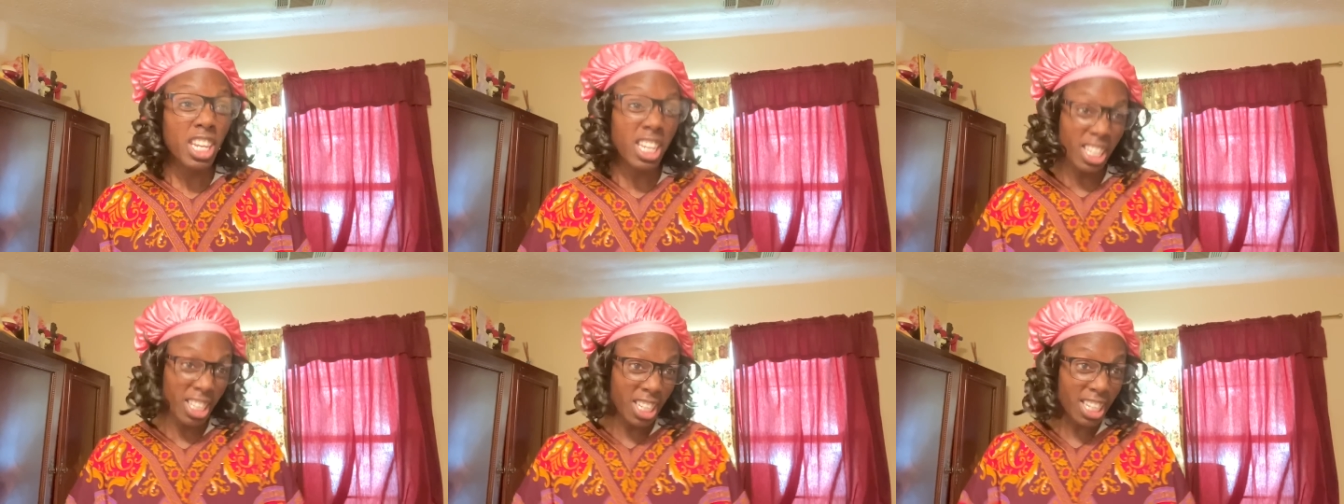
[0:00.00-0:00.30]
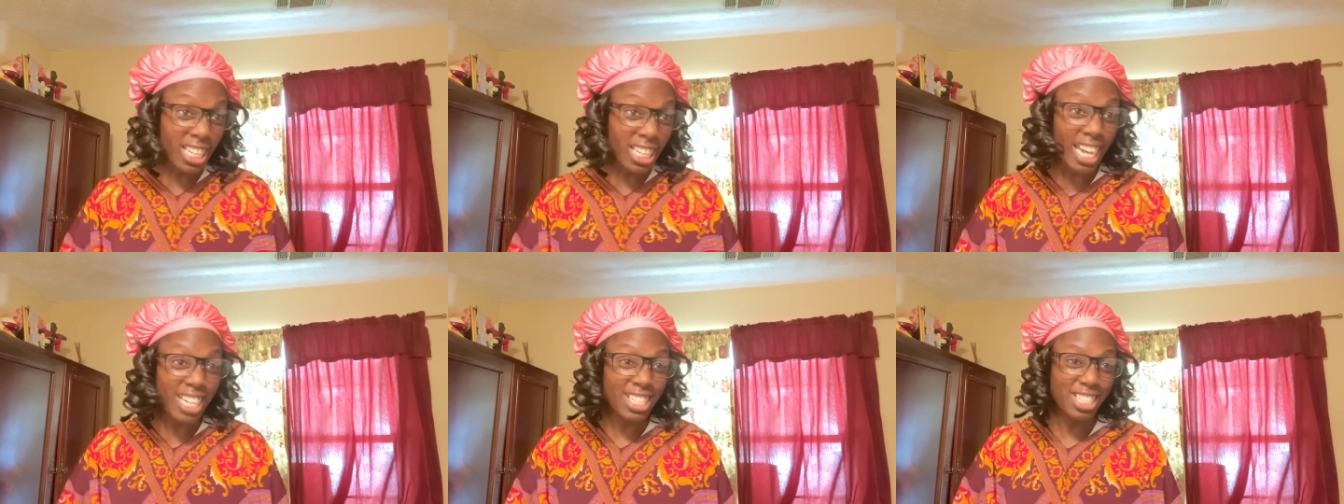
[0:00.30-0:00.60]
it looked
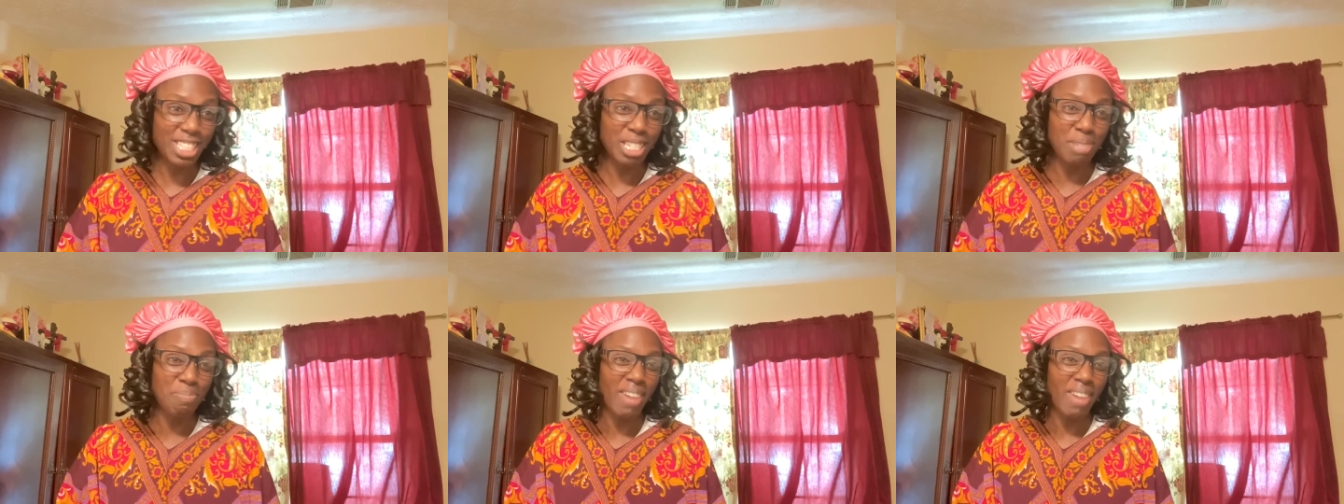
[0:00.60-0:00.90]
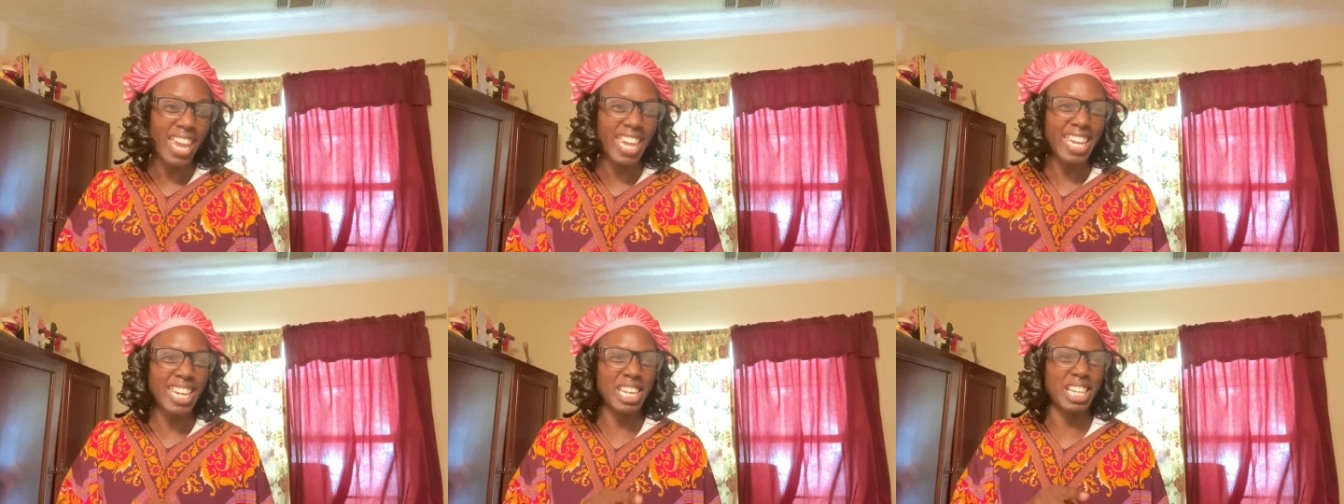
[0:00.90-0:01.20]
like she
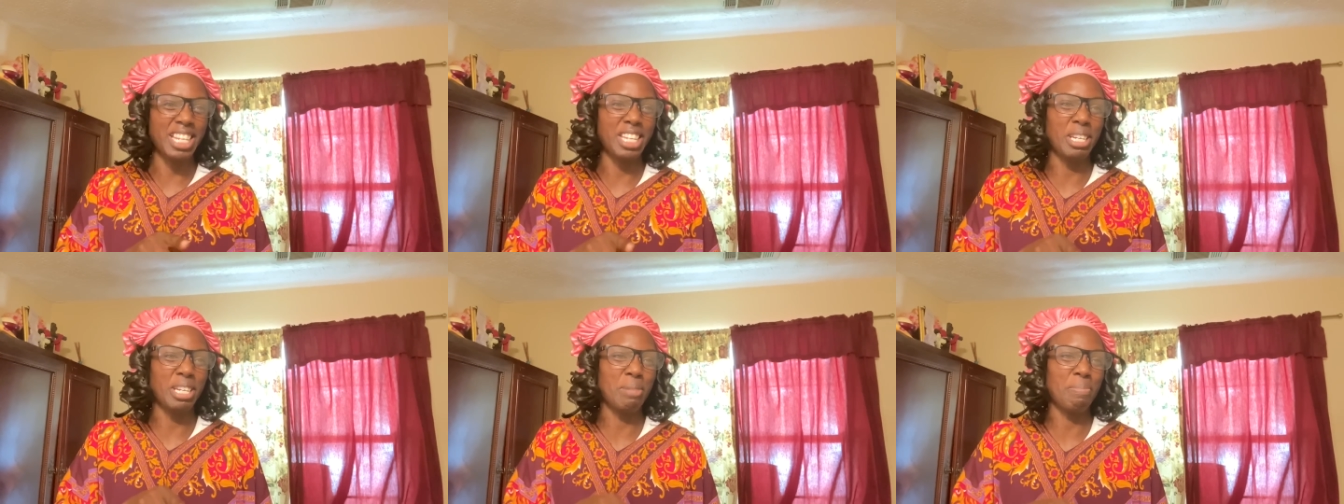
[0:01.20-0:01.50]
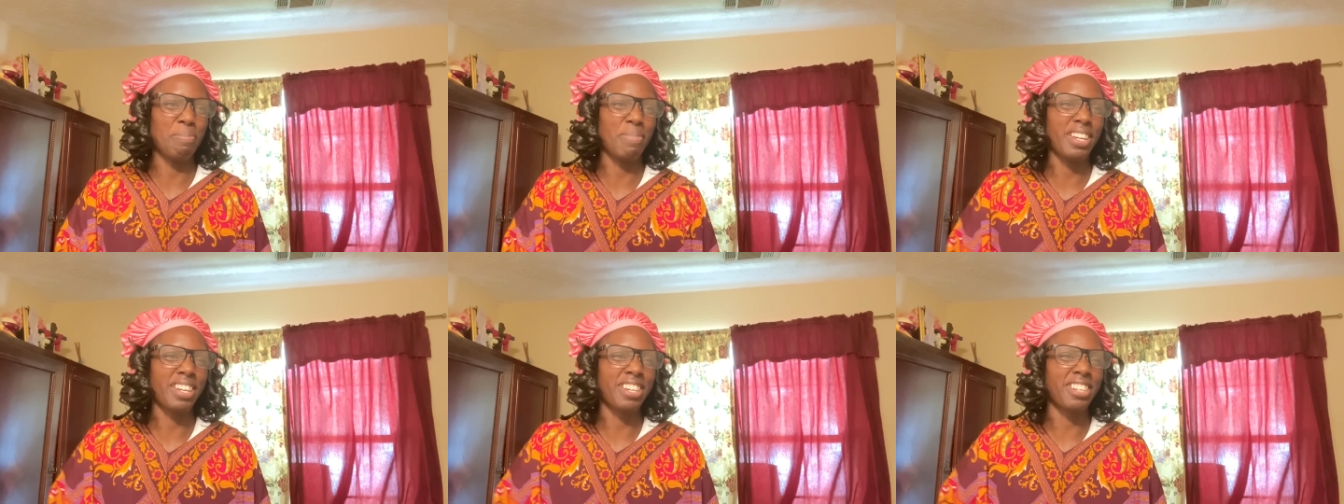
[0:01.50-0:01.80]
made it look
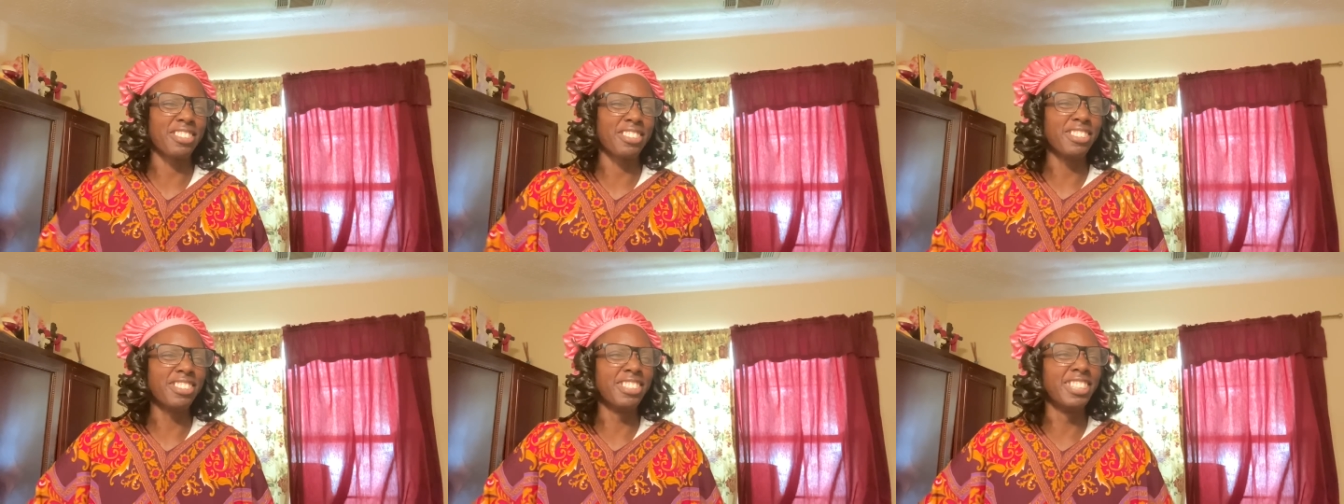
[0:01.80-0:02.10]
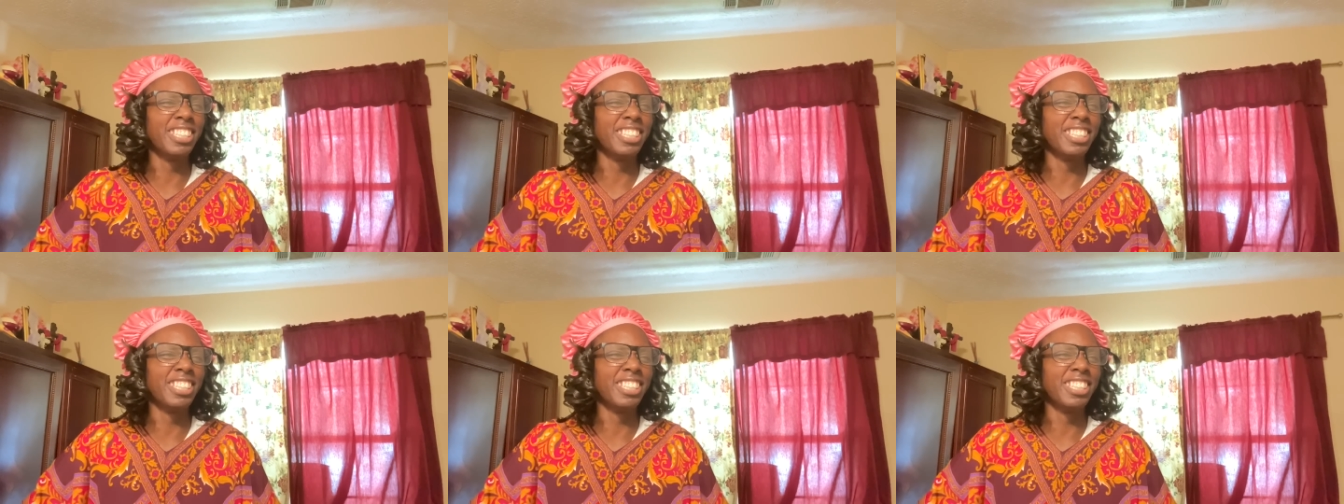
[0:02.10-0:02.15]
better.